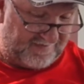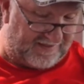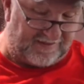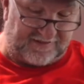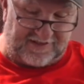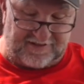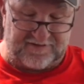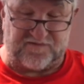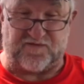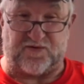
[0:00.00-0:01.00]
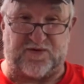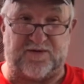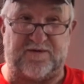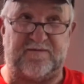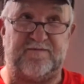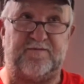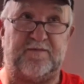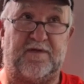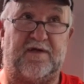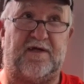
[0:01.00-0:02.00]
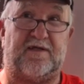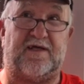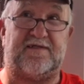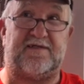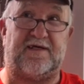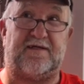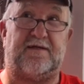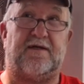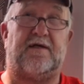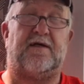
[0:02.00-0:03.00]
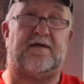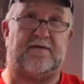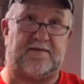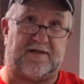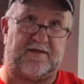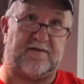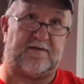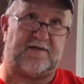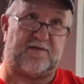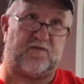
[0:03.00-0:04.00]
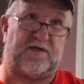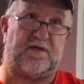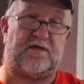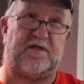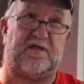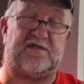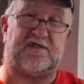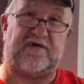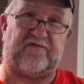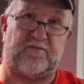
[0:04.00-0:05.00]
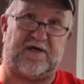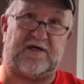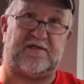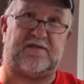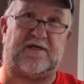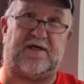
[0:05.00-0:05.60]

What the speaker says: Yeah, 10 to 4, and they said that we are in a safe place.